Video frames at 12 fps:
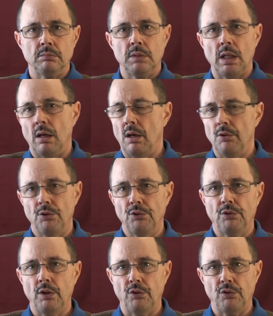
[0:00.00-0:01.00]
Now
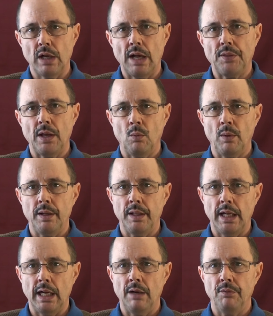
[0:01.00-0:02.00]
others, it's not that way.
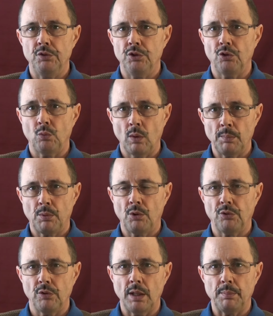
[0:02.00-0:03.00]
They have just one
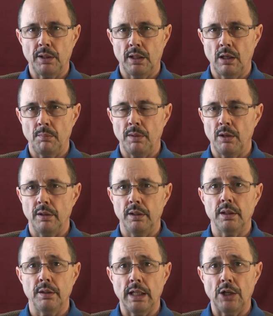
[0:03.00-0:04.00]
person they plan on
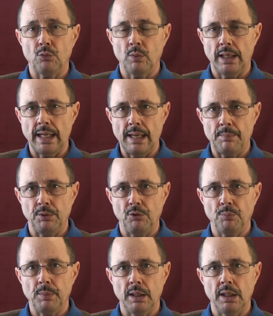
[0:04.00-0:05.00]
marrying, and that's what
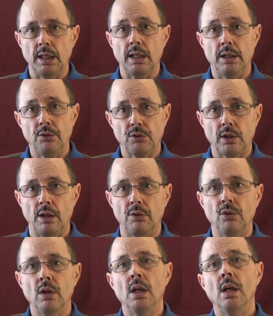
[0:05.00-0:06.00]
happens. But in his
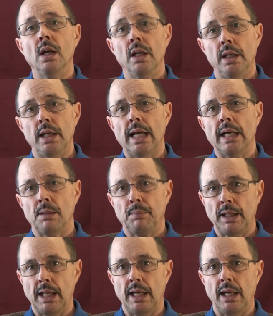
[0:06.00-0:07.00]
case, he had a
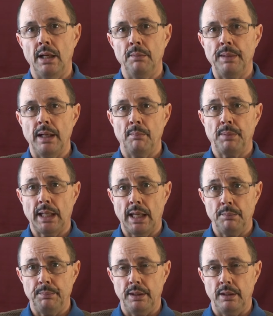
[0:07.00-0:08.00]
plan A,
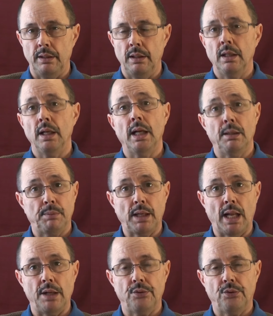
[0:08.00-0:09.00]
plan B, and
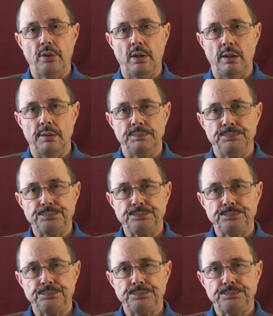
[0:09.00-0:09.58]
plan C.